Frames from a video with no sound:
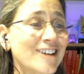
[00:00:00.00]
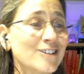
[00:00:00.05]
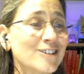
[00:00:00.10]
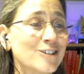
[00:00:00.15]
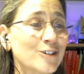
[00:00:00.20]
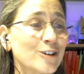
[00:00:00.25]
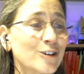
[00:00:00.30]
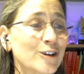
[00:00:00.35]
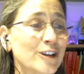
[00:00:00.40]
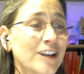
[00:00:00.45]

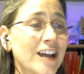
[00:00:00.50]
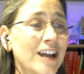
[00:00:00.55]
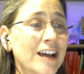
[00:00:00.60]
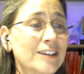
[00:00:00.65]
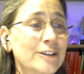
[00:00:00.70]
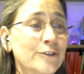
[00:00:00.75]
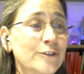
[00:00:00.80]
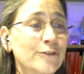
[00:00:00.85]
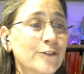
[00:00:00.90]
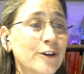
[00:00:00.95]
stood
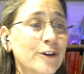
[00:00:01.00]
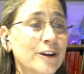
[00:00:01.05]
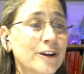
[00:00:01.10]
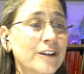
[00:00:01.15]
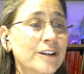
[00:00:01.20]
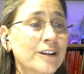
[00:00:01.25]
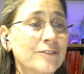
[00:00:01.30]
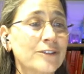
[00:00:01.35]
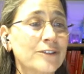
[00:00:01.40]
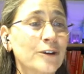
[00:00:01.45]
at the
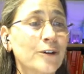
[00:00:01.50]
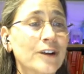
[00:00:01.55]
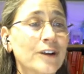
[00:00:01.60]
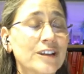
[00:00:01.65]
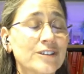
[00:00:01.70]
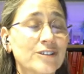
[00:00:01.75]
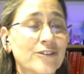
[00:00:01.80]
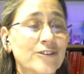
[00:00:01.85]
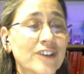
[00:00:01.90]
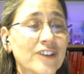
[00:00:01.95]
foot of the
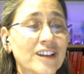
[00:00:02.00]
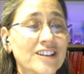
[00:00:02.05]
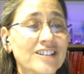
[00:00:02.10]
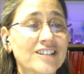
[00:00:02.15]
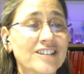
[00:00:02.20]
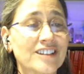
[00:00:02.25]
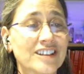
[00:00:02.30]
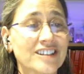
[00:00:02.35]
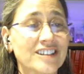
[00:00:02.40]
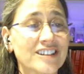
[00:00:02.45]
Great
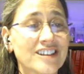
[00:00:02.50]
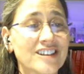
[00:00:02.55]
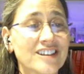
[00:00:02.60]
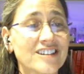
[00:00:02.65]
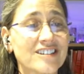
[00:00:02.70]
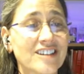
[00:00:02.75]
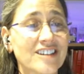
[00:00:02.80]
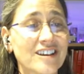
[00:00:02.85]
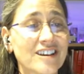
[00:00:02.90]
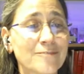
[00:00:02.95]
Sphinx in
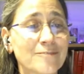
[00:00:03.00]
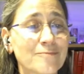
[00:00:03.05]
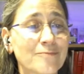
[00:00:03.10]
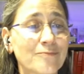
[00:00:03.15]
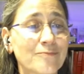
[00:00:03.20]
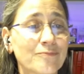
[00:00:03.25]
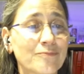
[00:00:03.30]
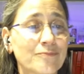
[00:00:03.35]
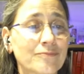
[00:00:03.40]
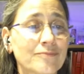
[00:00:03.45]
Giza,
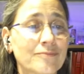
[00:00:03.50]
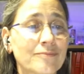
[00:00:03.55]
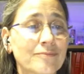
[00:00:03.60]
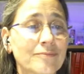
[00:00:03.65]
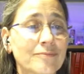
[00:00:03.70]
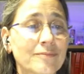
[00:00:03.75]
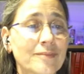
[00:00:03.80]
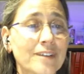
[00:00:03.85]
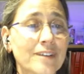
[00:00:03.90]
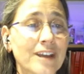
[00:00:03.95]

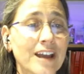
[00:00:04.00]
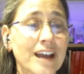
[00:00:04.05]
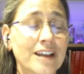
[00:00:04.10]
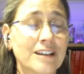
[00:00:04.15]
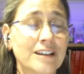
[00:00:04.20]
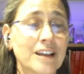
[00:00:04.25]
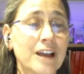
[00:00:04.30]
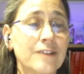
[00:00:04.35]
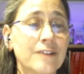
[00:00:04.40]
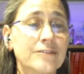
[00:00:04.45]

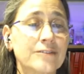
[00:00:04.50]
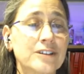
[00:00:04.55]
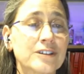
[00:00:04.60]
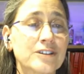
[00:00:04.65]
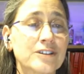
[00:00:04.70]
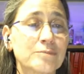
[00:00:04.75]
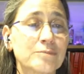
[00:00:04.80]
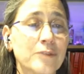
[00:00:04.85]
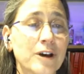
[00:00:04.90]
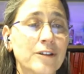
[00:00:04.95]
and loved
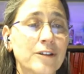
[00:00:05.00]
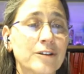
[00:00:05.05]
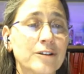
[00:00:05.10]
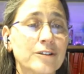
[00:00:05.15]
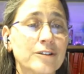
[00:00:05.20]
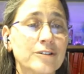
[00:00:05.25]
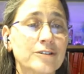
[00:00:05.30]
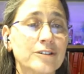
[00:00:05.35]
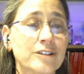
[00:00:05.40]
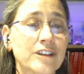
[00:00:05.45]
his
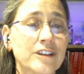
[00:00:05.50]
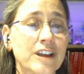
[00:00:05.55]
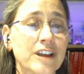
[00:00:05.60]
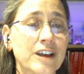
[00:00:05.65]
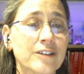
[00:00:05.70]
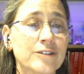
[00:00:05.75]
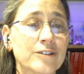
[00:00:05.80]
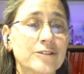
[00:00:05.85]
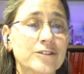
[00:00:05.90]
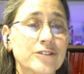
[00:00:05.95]
mother to the
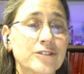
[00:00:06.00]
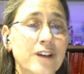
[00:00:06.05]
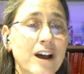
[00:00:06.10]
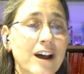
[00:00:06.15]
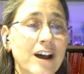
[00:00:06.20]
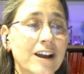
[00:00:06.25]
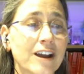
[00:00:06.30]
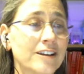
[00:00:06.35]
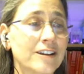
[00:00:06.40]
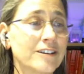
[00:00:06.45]
other
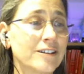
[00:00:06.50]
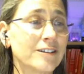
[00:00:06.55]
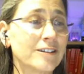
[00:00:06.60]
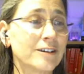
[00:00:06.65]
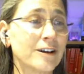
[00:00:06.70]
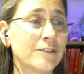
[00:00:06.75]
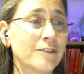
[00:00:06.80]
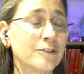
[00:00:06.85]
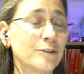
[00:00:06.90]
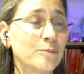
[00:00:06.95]
side
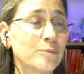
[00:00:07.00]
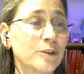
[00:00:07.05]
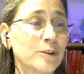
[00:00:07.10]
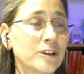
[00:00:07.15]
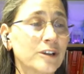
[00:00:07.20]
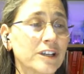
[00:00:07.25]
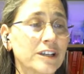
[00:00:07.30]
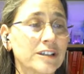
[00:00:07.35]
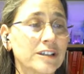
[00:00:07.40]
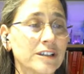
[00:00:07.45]
of her
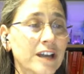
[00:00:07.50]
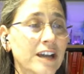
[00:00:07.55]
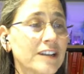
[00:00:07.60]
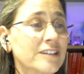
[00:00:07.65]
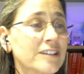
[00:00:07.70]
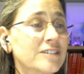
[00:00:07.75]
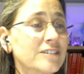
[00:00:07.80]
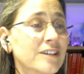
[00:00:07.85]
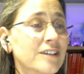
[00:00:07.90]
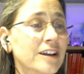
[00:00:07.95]
brilliant
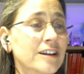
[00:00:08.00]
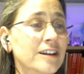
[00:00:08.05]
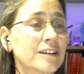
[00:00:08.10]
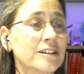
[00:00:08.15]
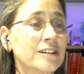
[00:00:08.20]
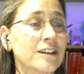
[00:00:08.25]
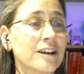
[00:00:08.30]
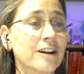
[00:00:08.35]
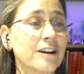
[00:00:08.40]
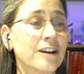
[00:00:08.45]

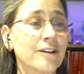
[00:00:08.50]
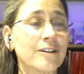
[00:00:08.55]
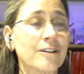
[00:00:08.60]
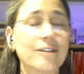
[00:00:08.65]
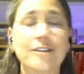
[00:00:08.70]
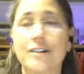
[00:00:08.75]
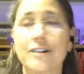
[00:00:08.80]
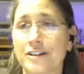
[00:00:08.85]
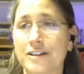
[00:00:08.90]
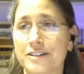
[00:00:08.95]
92nd year
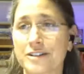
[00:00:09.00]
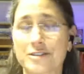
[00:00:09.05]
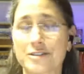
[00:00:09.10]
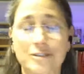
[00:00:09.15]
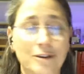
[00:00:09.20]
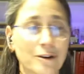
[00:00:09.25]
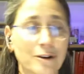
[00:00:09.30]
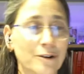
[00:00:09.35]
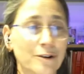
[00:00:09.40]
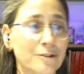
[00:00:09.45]
on
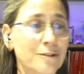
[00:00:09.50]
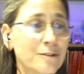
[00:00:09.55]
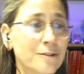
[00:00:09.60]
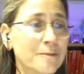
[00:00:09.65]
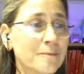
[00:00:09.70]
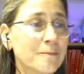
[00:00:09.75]
this earth.